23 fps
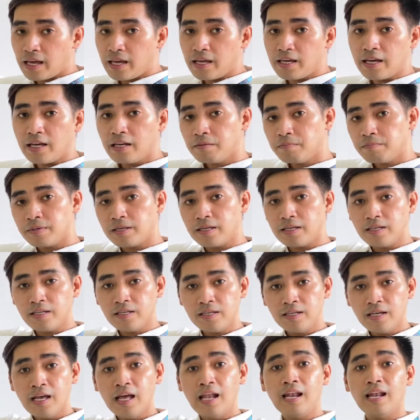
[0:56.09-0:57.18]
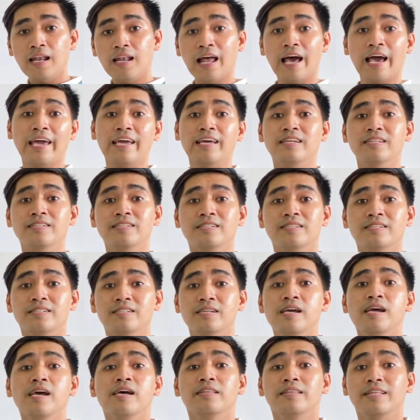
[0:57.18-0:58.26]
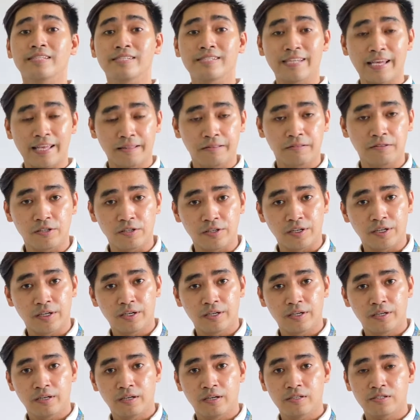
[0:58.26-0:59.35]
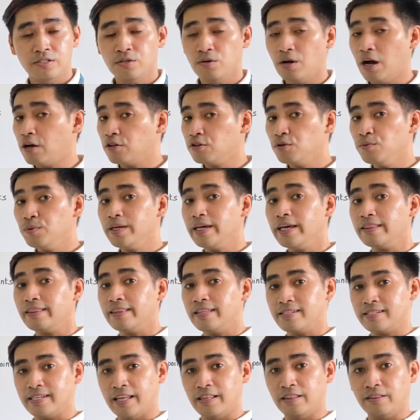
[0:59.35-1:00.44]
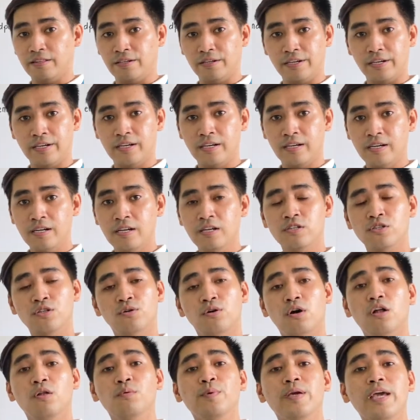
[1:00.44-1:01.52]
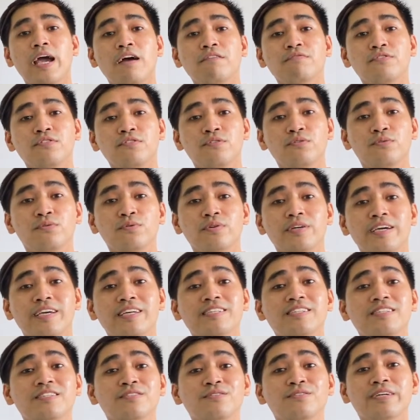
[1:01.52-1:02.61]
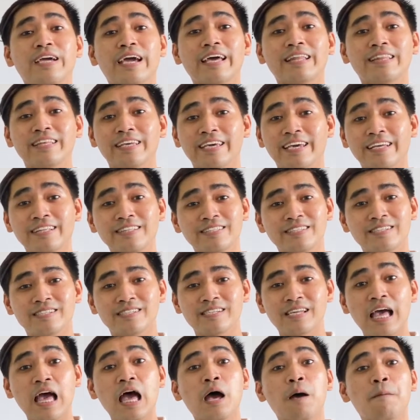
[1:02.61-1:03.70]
A and B lies the center. So how do we get the center? So all we have to do is to get its